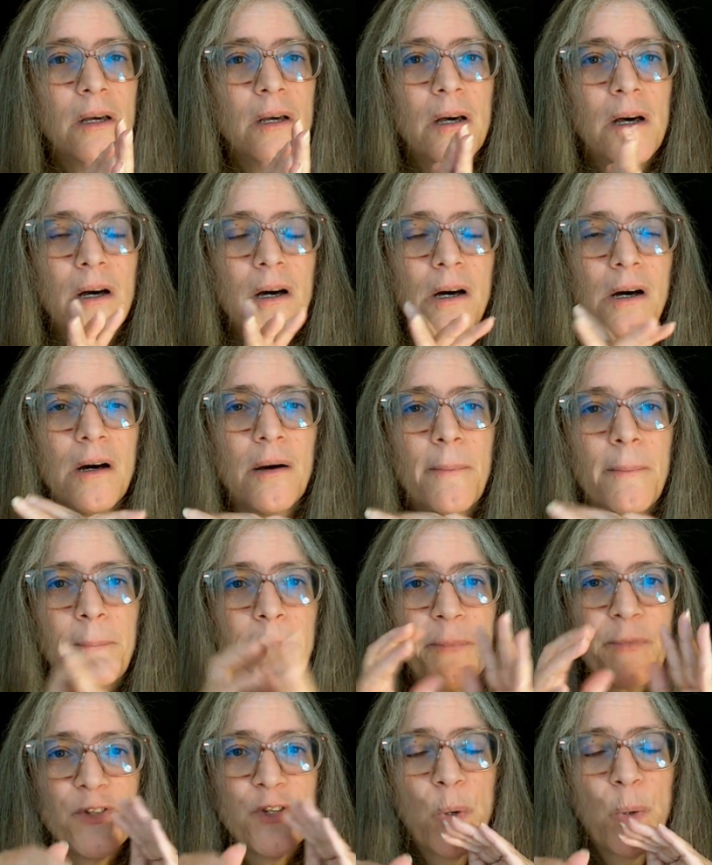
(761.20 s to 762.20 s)

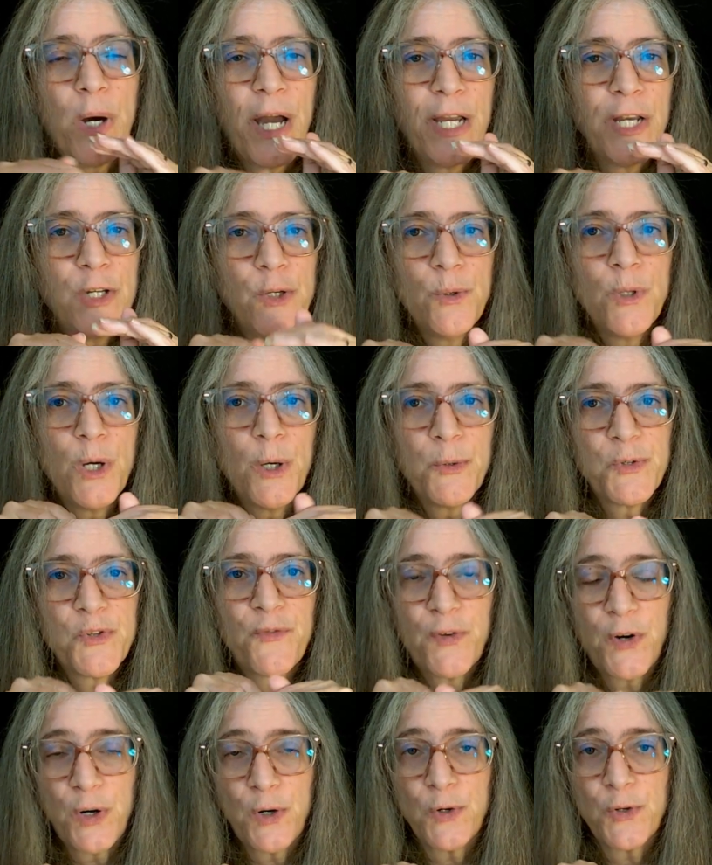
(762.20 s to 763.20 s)
So I do those
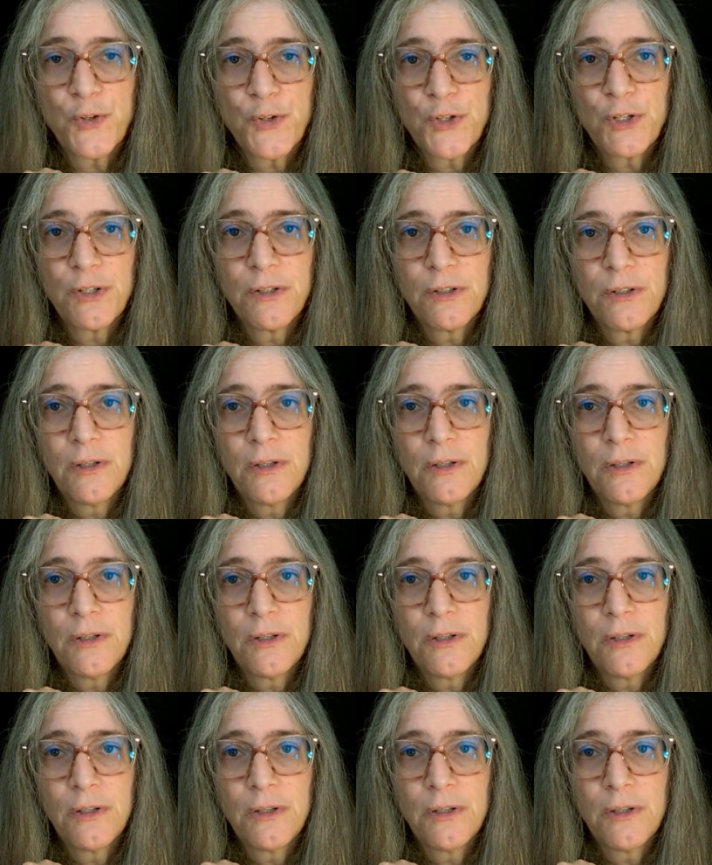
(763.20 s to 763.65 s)
first.